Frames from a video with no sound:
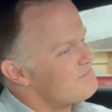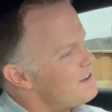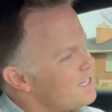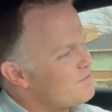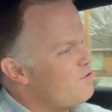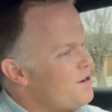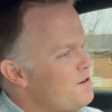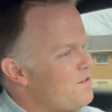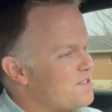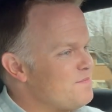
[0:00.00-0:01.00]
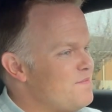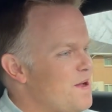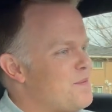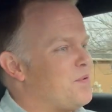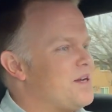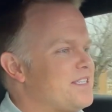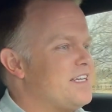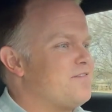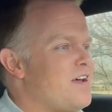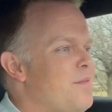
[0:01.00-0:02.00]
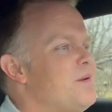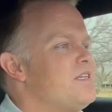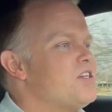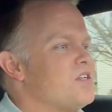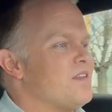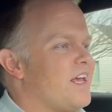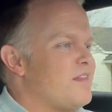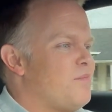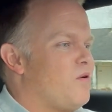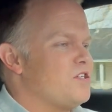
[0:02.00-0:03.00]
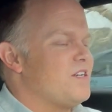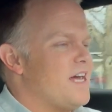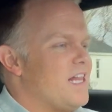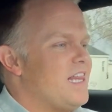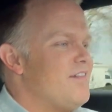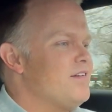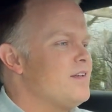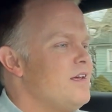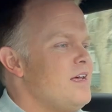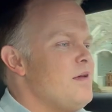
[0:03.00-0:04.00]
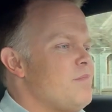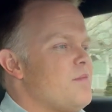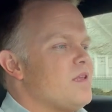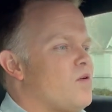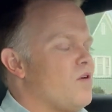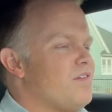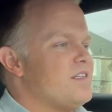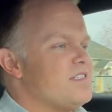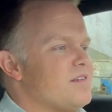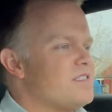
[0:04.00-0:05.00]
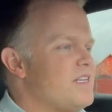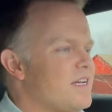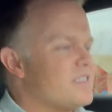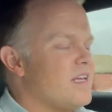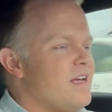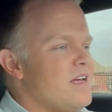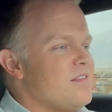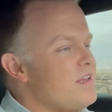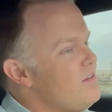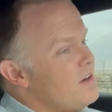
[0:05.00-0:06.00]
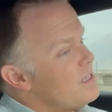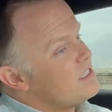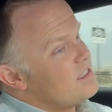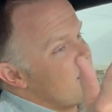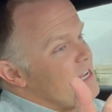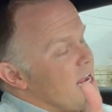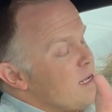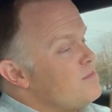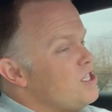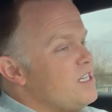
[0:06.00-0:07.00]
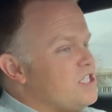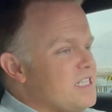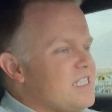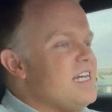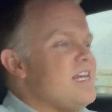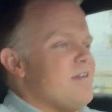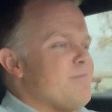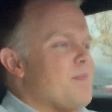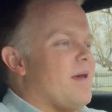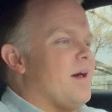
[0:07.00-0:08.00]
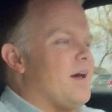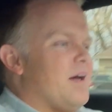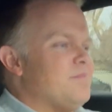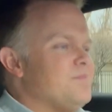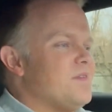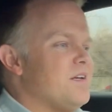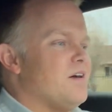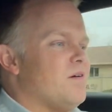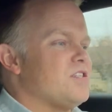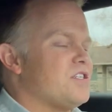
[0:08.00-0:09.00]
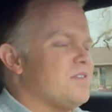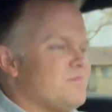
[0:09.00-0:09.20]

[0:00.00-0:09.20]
it's running with some pretty stiff competition, like the Porsche 911, maybe the Corvette Z06, even it's the AMG GT, which